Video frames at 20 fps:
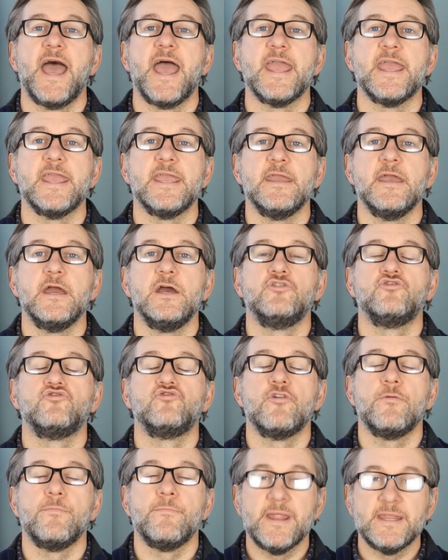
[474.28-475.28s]
a
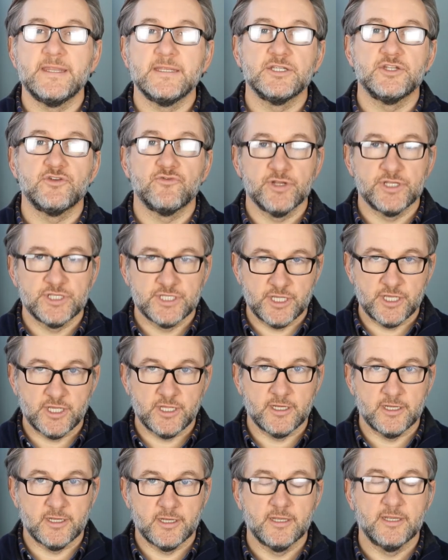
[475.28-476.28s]
tremendous
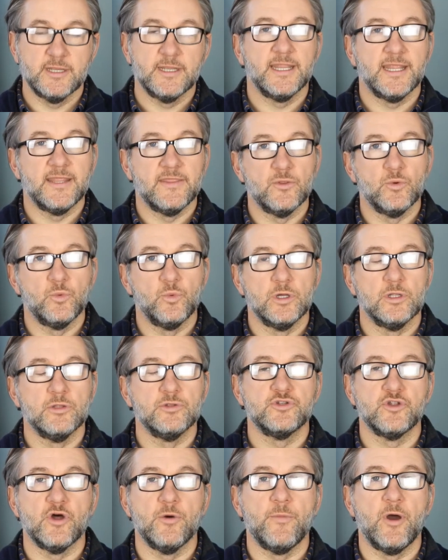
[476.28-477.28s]
return in the
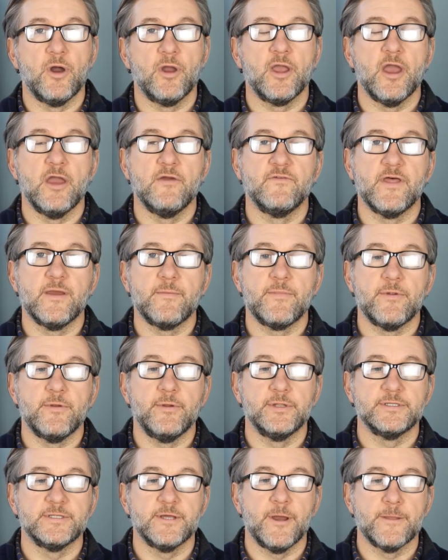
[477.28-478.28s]
world stock market over that
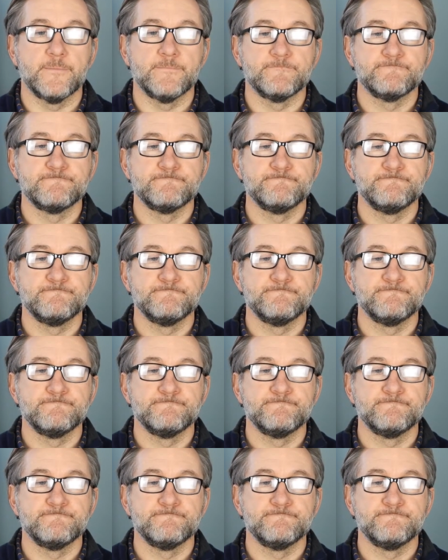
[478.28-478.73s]
period of time.